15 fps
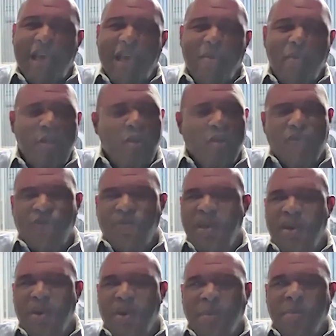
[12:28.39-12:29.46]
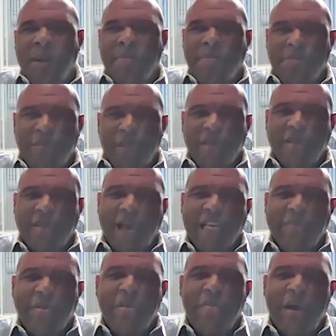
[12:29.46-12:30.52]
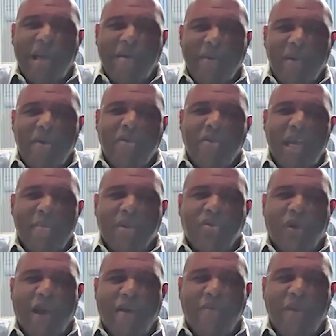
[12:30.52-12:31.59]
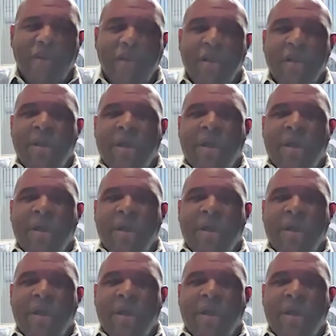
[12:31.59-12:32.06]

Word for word: and we do a you know a, a sizable amount of entertainment travel